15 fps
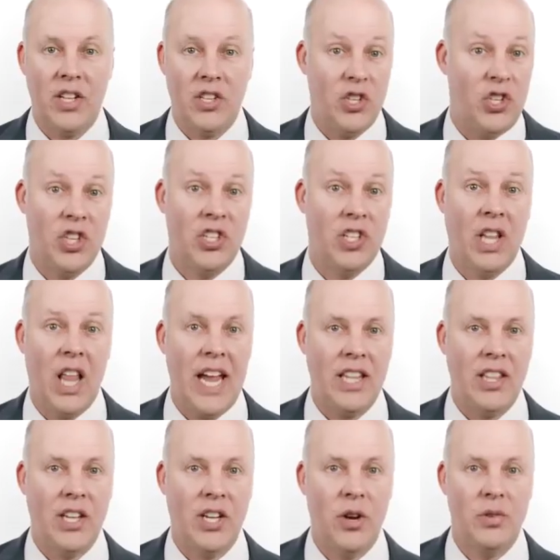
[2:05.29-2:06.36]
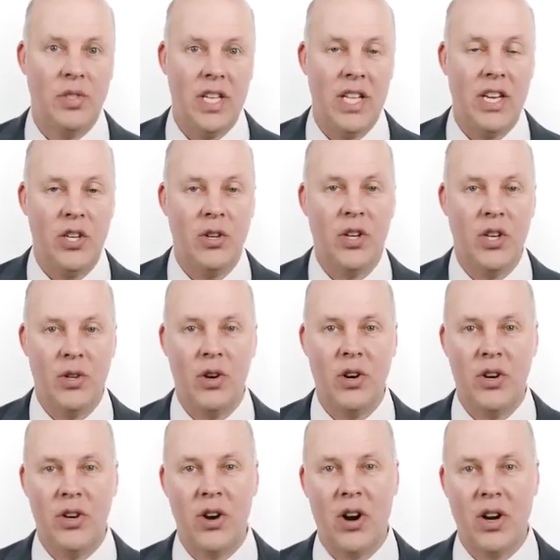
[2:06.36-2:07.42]
that's just light that goes in, and you can do it
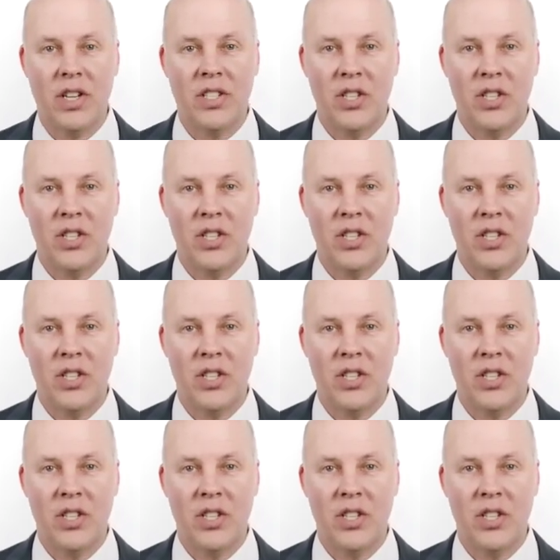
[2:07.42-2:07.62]
in a dark